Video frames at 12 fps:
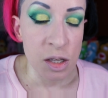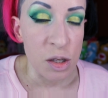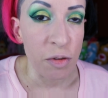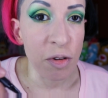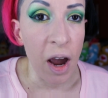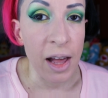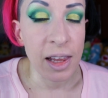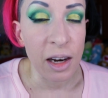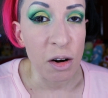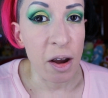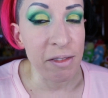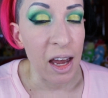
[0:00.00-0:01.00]
So for
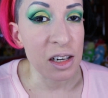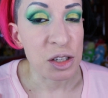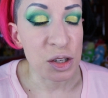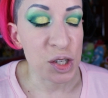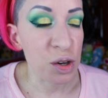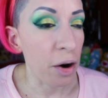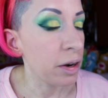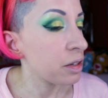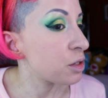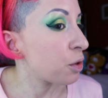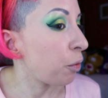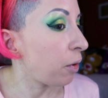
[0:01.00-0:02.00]
eyeliner, I've actually
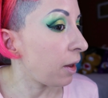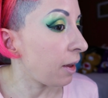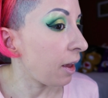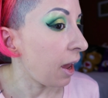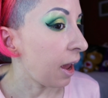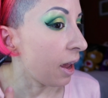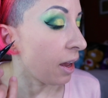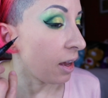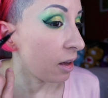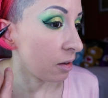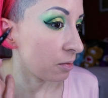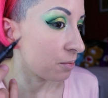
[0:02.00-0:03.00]
started doing a,
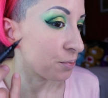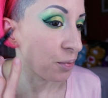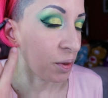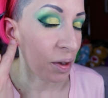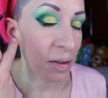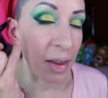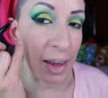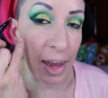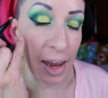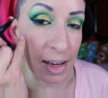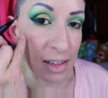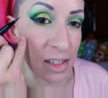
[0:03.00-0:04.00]
like a